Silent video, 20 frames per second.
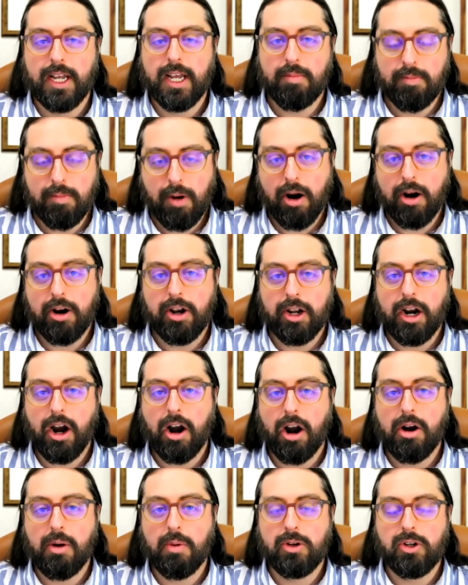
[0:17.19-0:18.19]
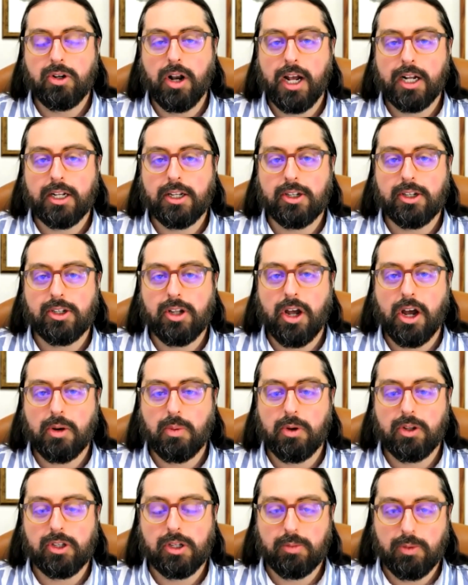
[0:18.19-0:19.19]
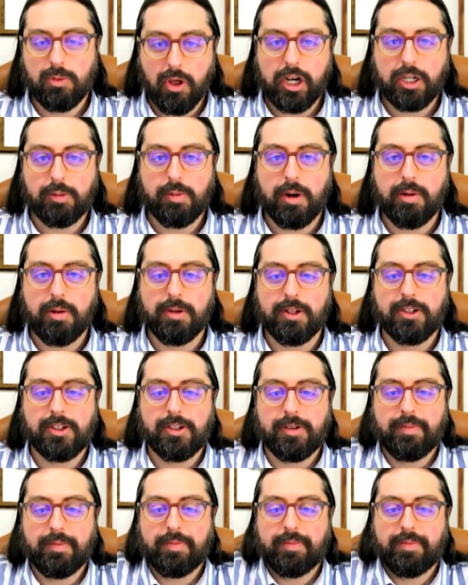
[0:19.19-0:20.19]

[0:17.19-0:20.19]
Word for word: Mario De Caro, would you like to start with some thought experiments?